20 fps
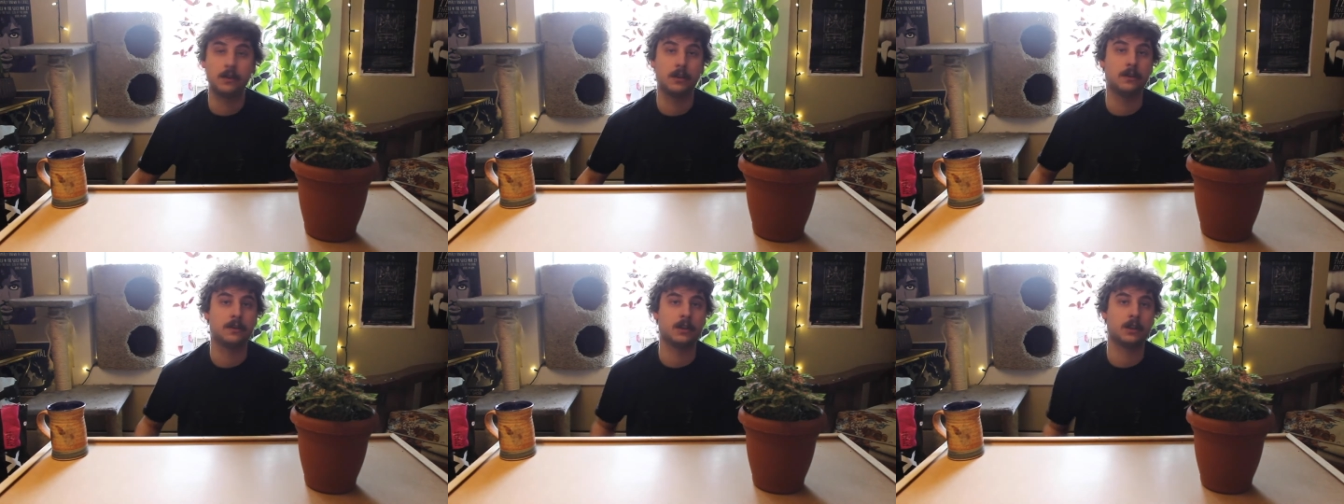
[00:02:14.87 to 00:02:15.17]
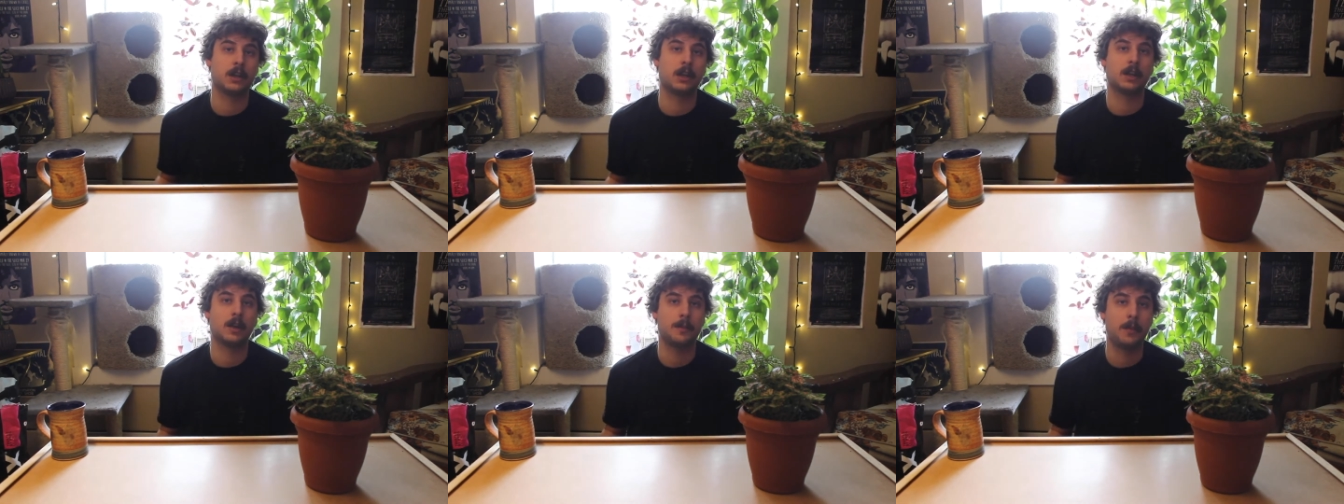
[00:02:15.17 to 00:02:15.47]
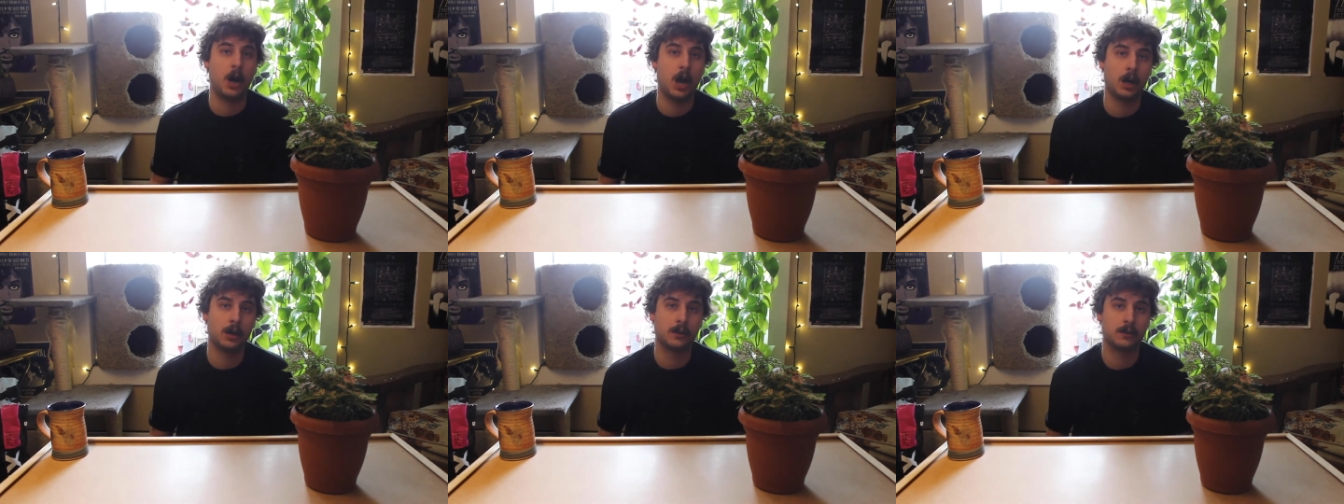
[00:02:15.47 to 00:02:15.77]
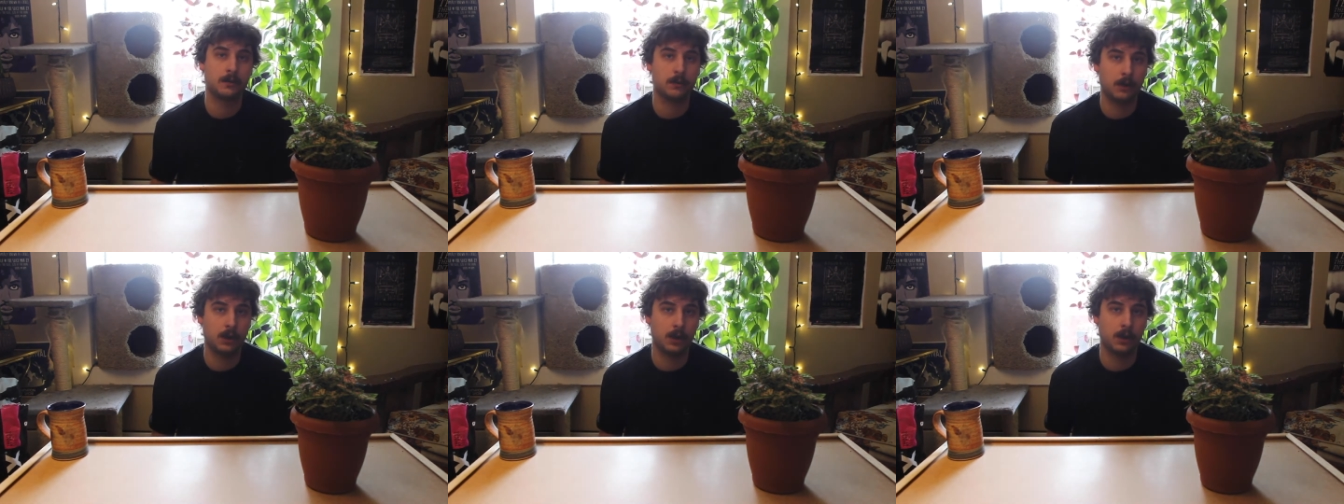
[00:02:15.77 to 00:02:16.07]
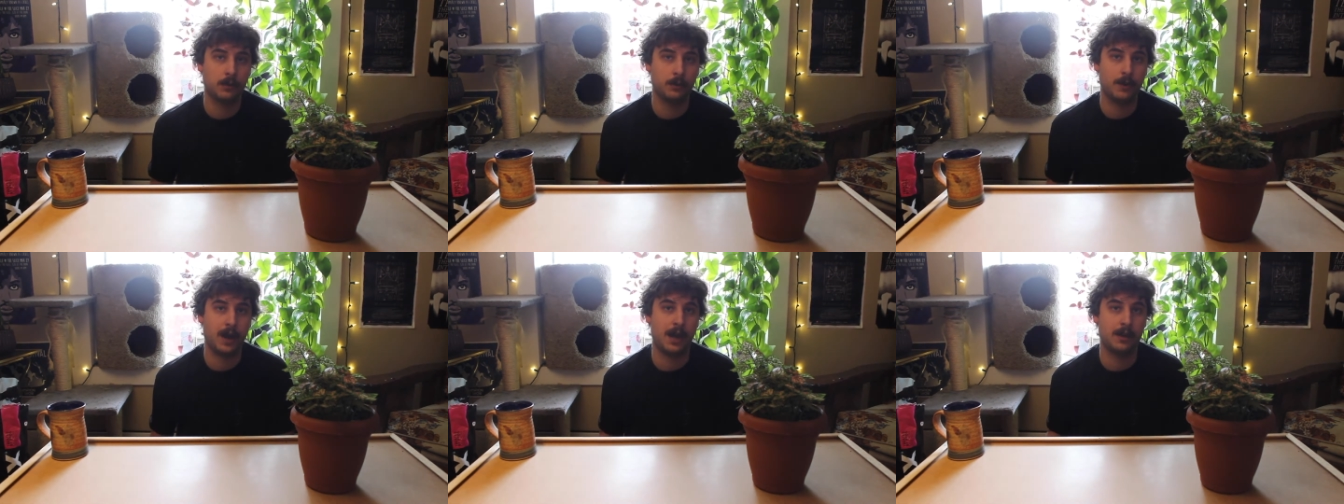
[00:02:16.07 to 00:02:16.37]
to using like a potting
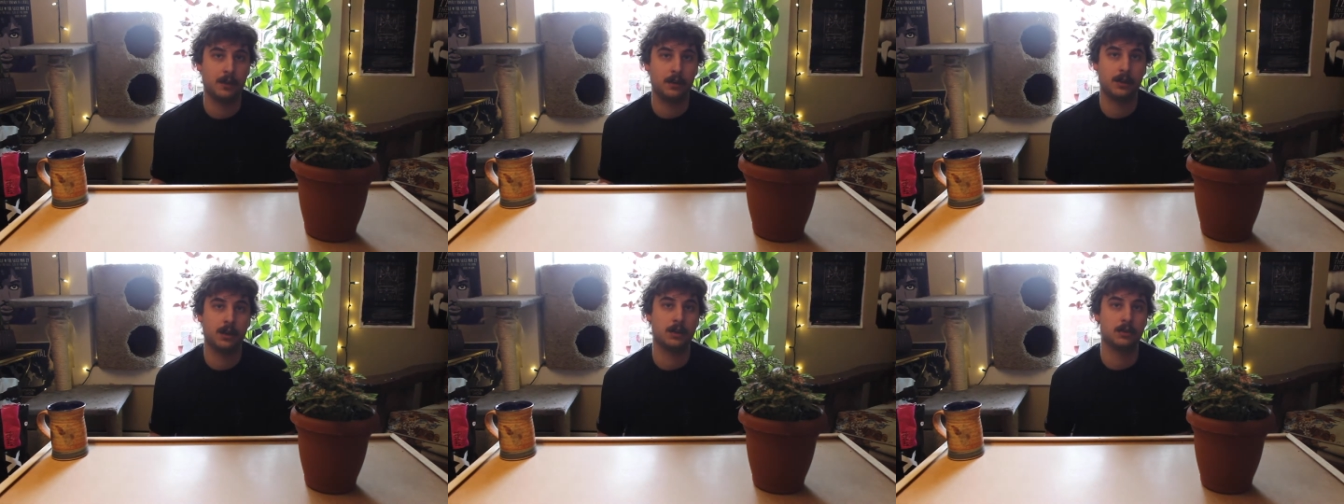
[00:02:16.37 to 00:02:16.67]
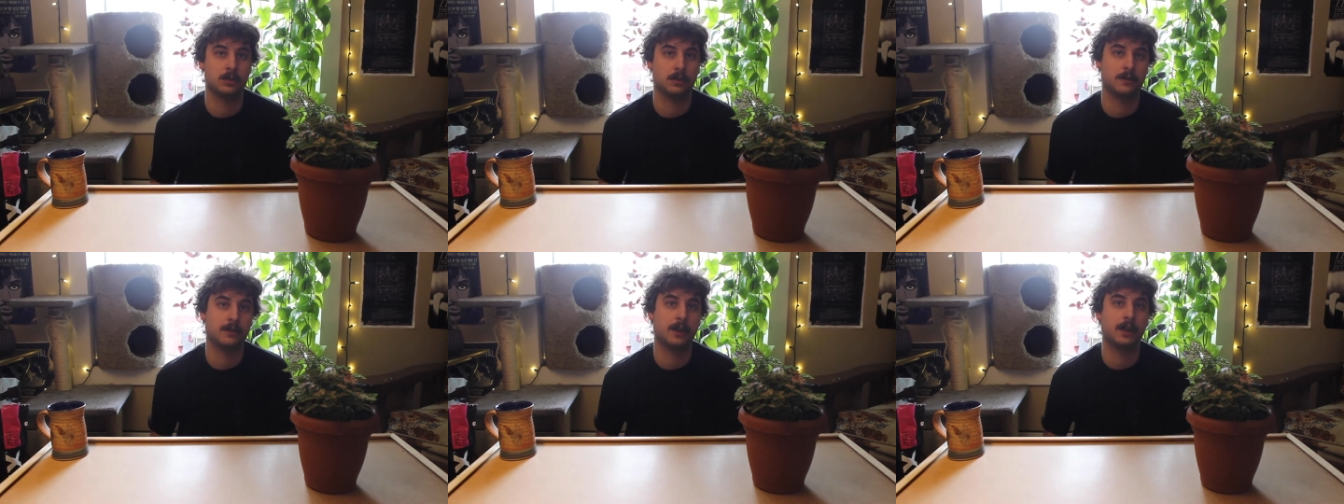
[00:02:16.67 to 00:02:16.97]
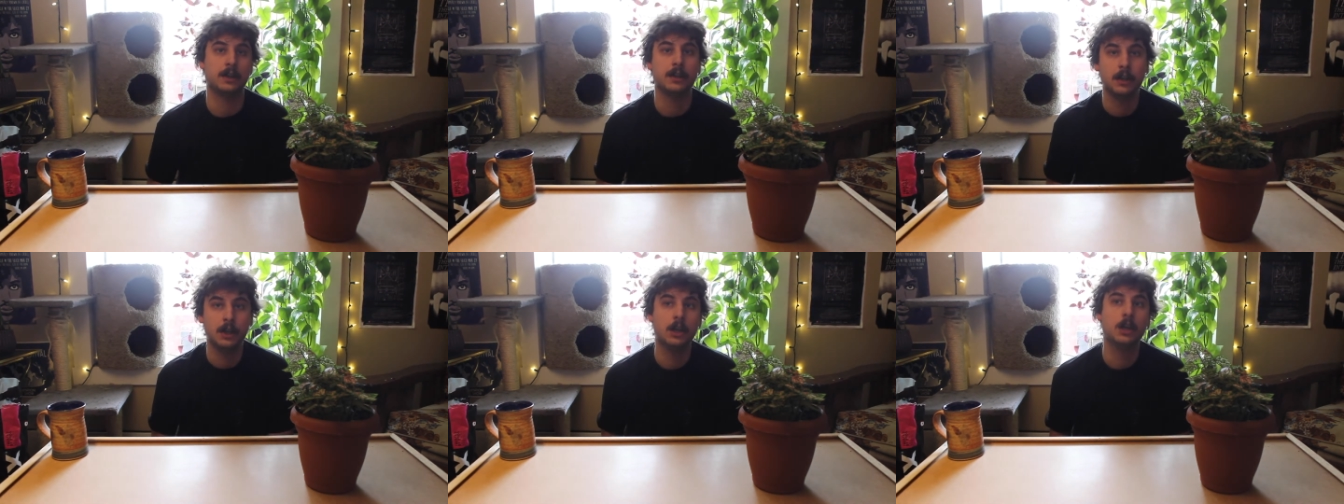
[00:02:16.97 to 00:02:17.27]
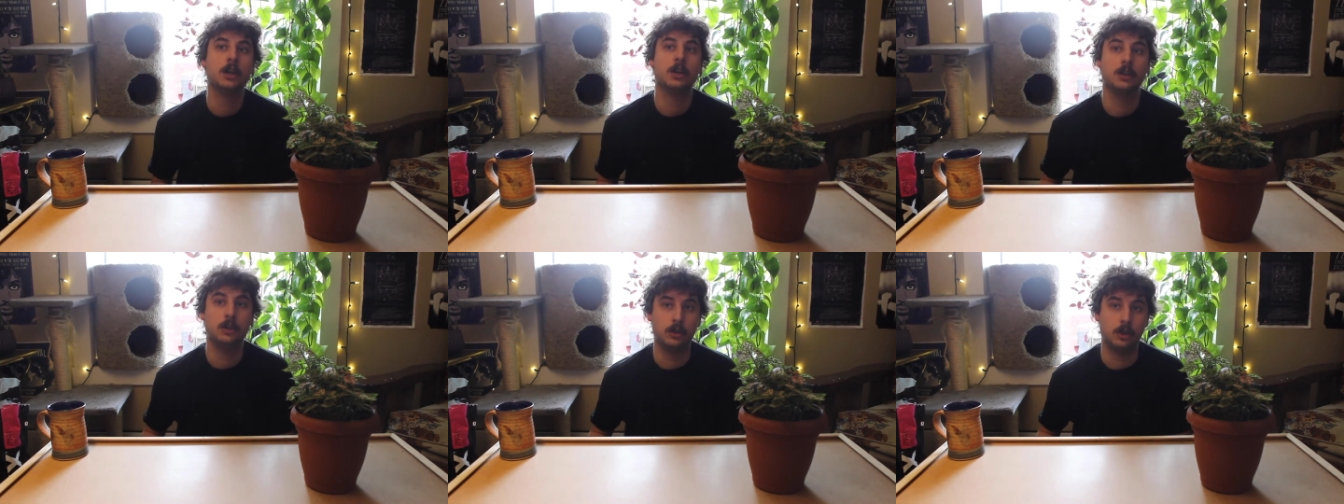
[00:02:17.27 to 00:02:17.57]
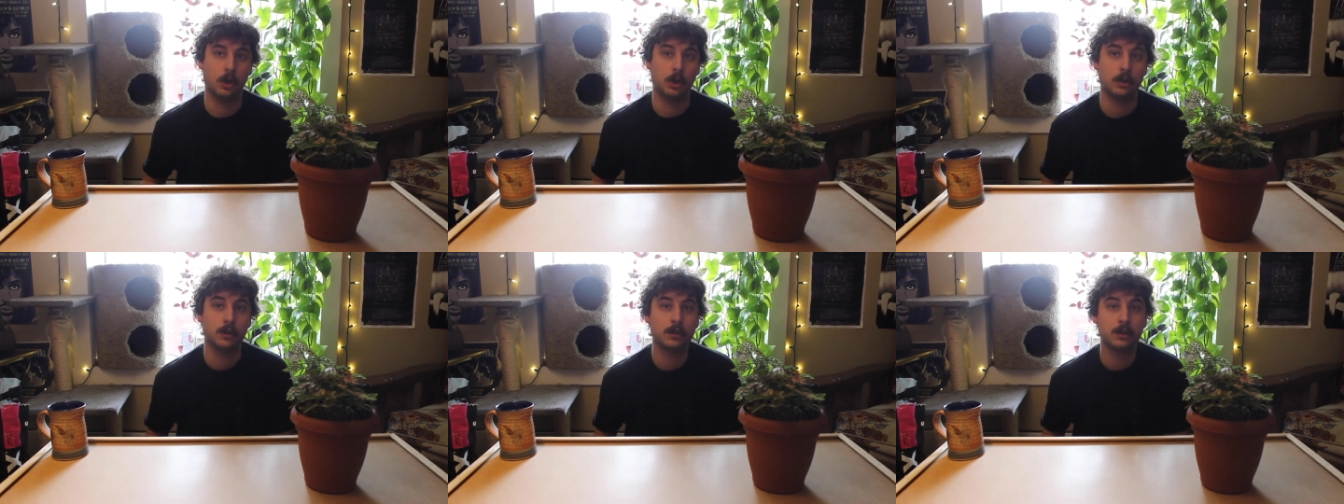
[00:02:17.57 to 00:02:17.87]
soil rather than just like
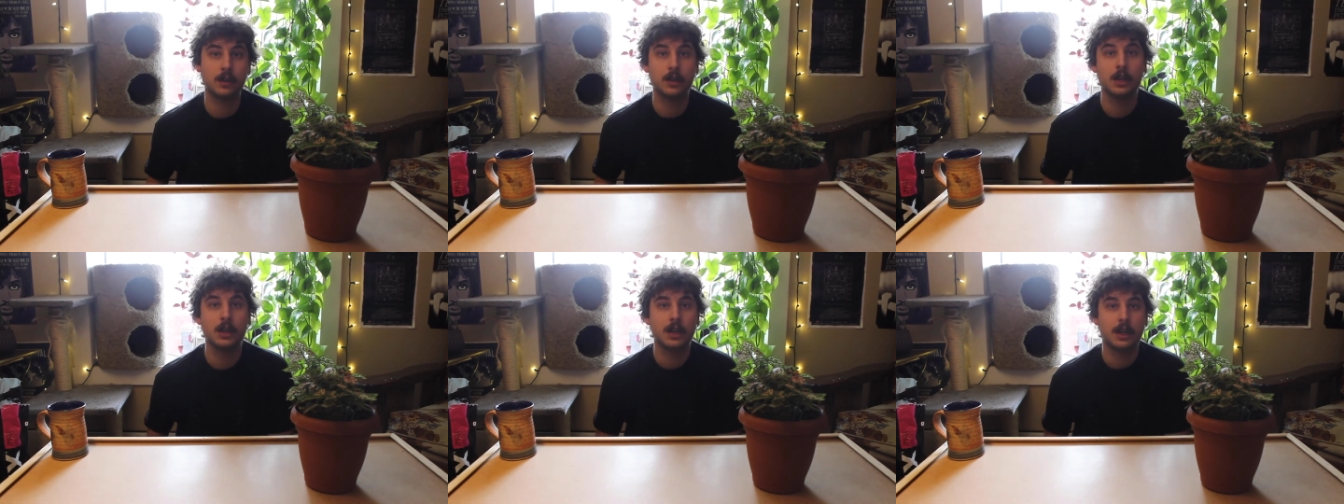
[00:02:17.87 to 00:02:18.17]
dirt,